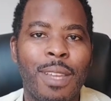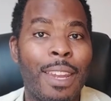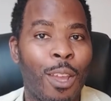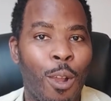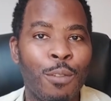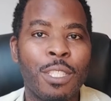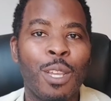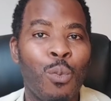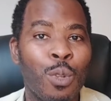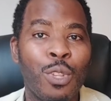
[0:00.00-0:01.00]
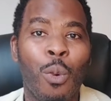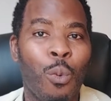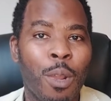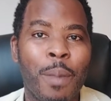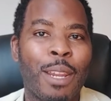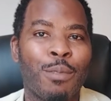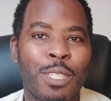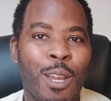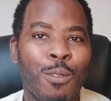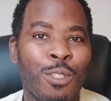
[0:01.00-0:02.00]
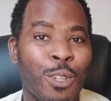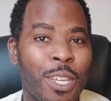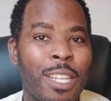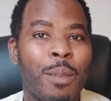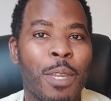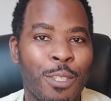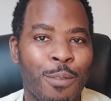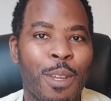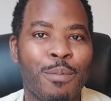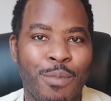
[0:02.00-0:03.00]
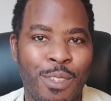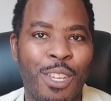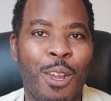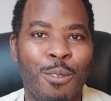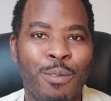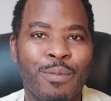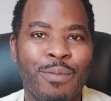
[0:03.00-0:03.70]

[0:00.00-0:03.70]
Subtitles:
And they obviously would not work by themselves, so you need a bit of a, you know.